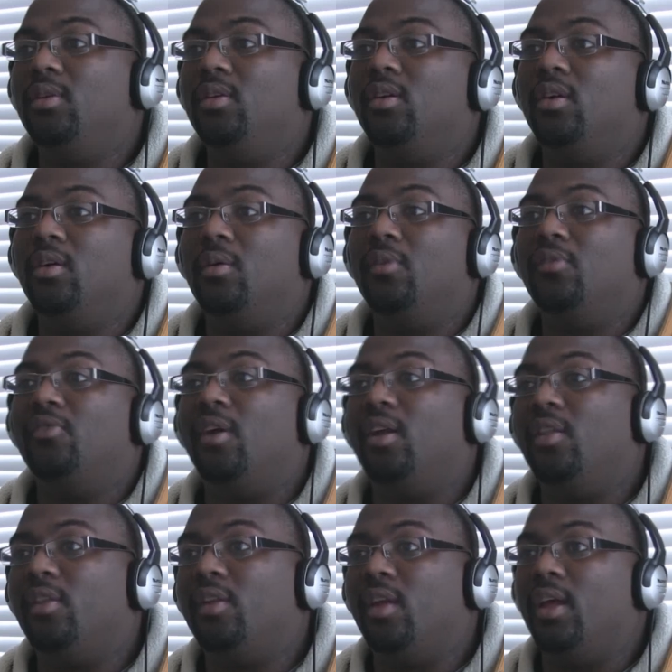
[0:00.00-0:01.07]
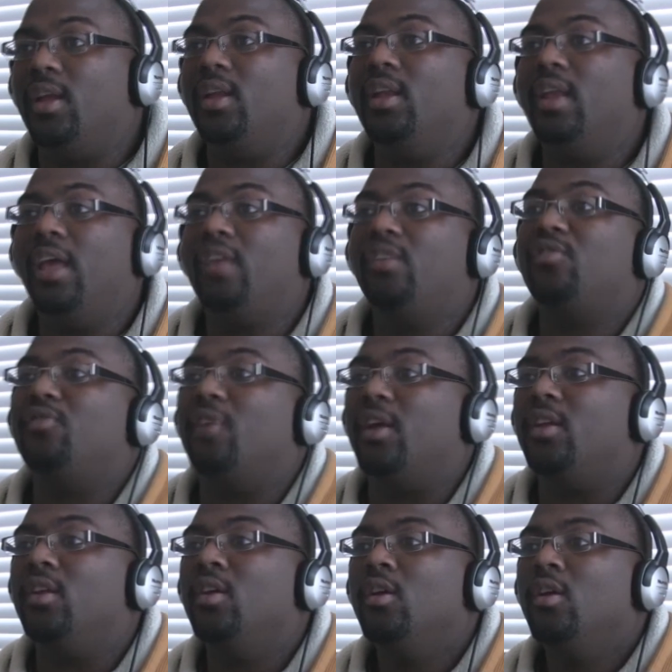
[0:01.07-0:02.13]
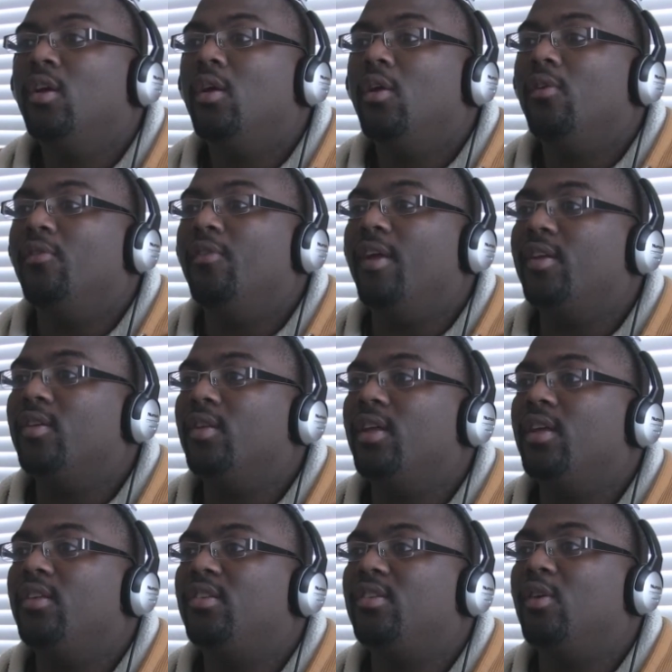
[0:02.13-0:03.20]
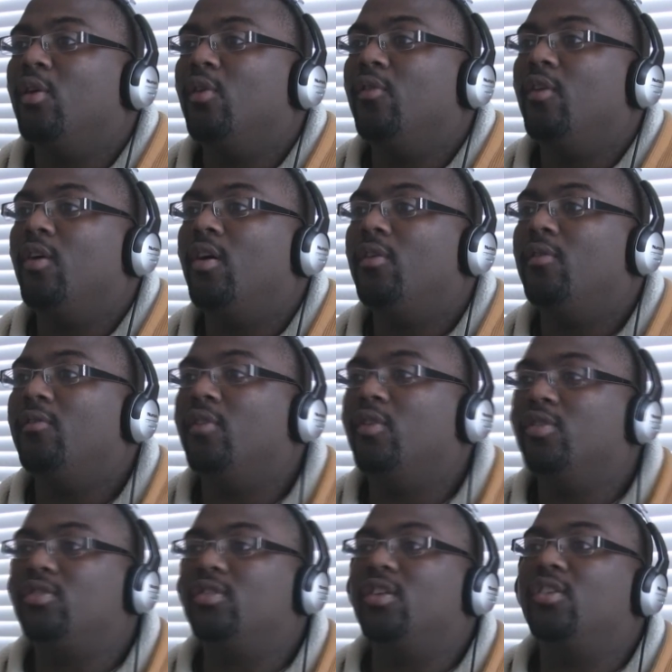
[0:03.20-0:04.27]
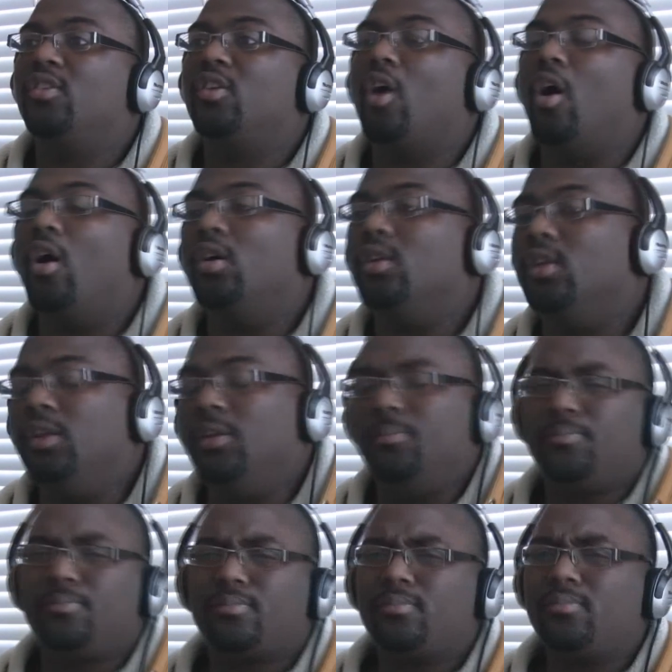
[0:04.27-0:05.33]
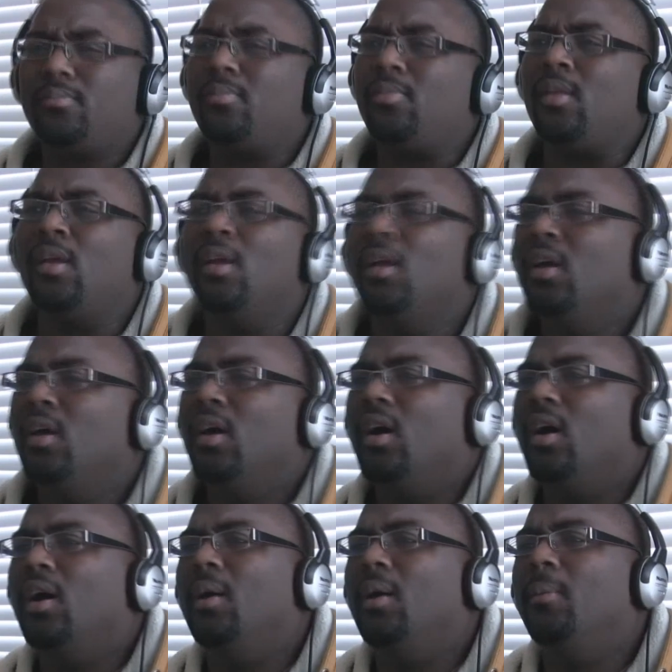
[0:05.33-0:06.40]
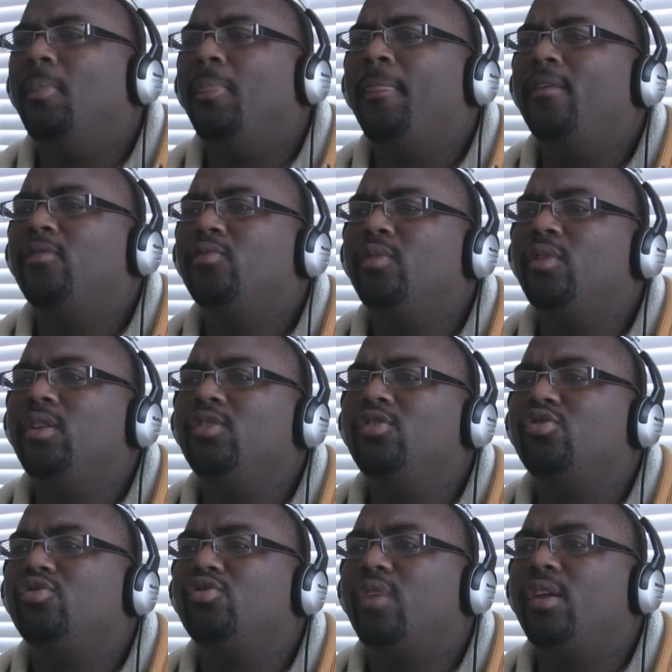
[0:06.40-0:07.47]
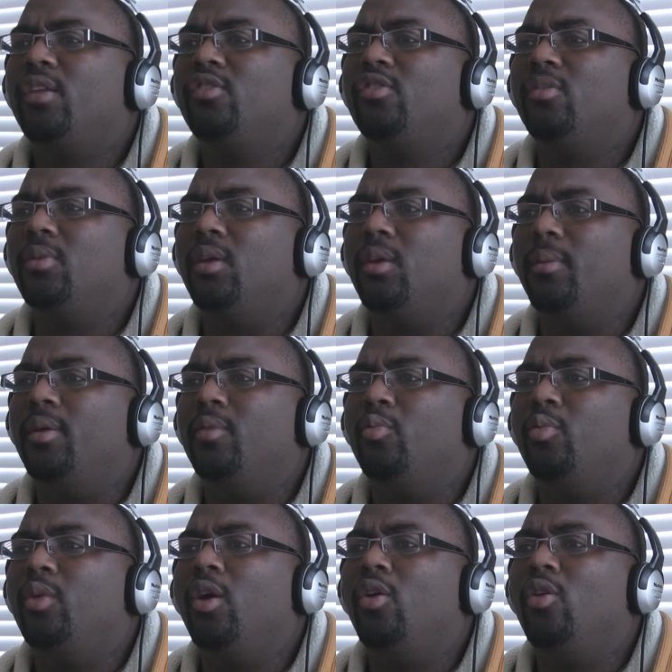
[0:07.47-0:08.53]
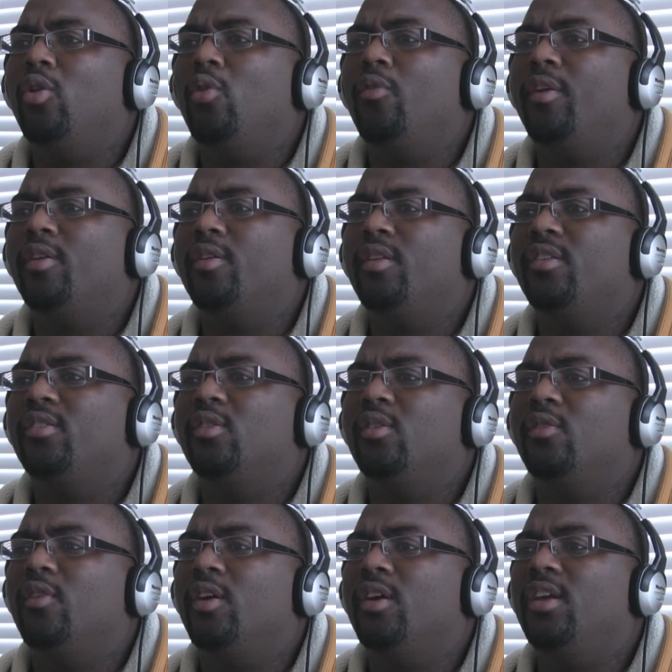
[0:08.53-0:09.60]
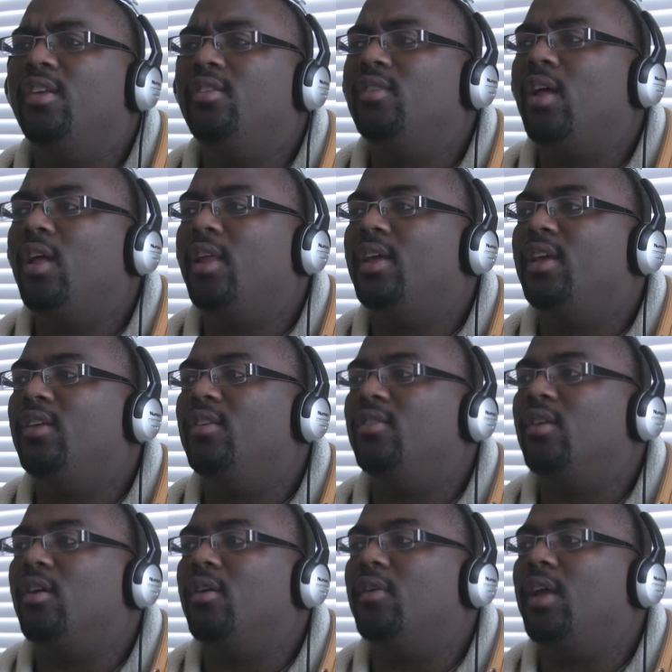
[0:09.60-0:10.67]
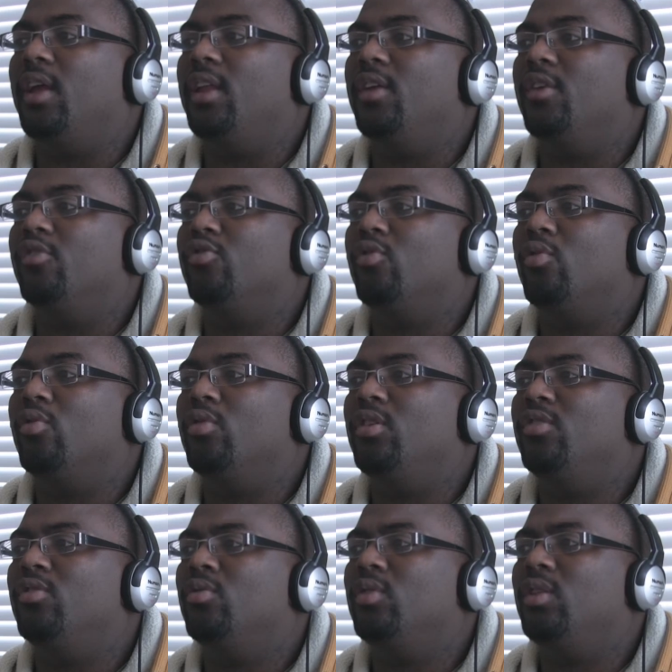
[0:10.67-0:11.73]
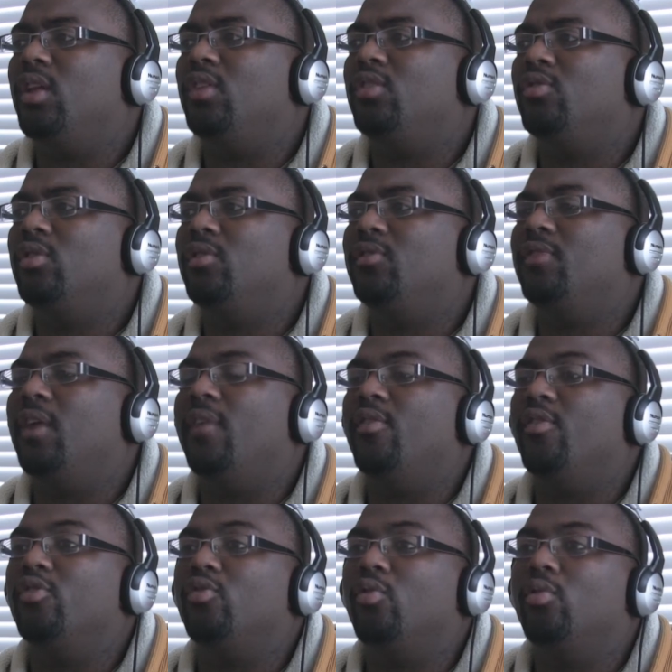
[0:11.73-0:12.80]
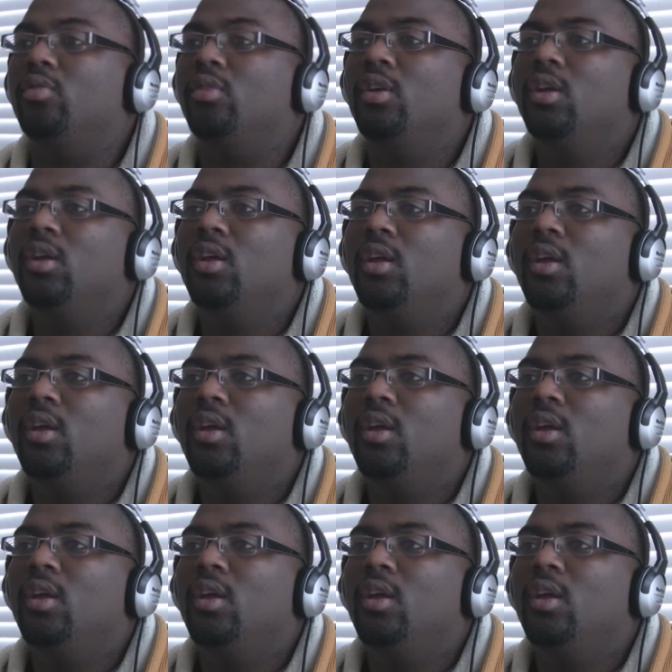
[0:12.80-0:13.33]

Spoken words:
be a fight of the night. Next fight, Wanderlei Silva versus Kung Lee. It's really strange to me. I mean, we all know Wanderlei Silva. He's not like he's 80 years old. He's only like 35 years old.